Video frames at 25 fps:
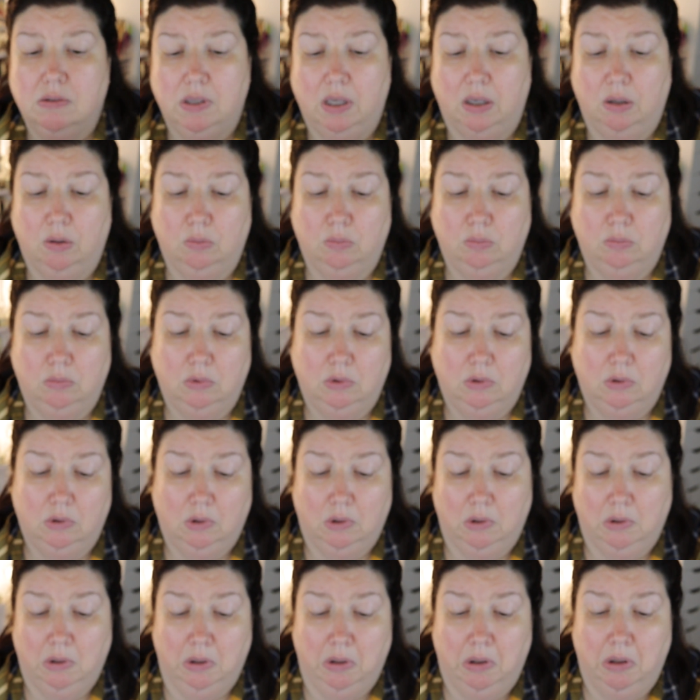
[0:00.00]
So
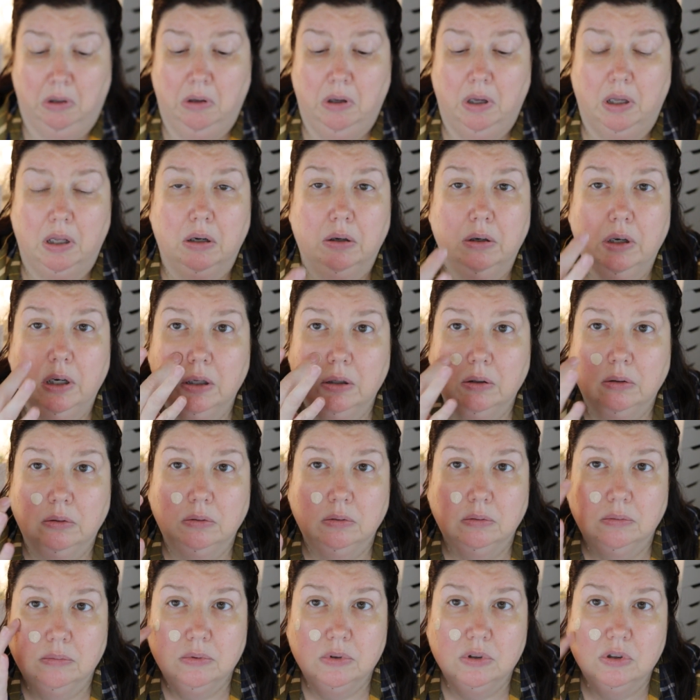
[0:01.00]
I don't know.
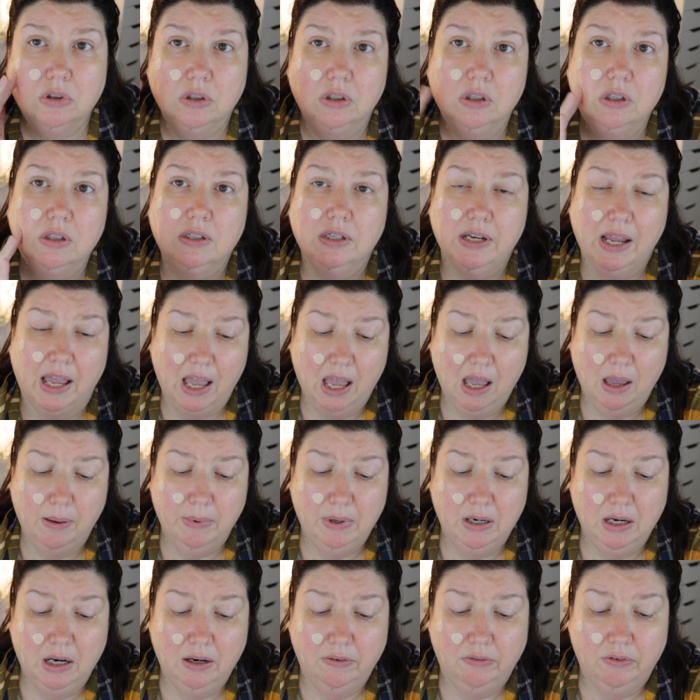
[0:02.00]
I'm just going to dab
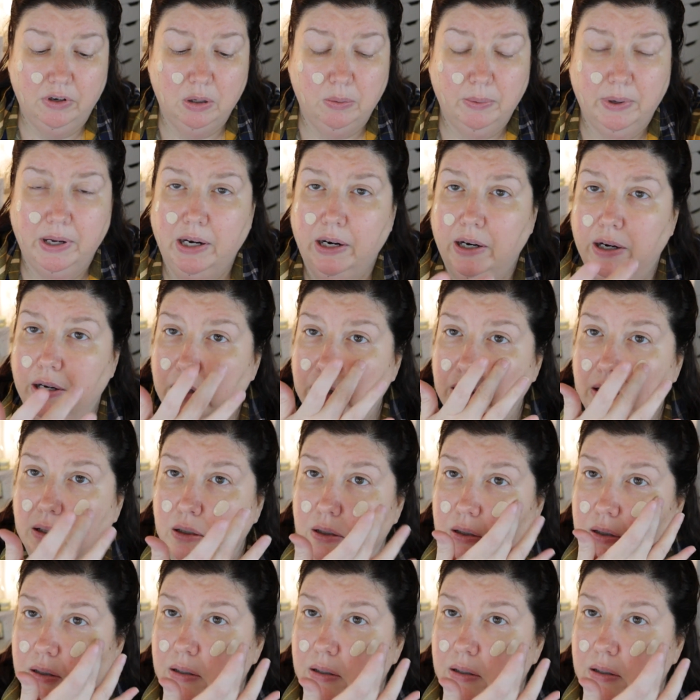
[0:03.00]
it everywhere.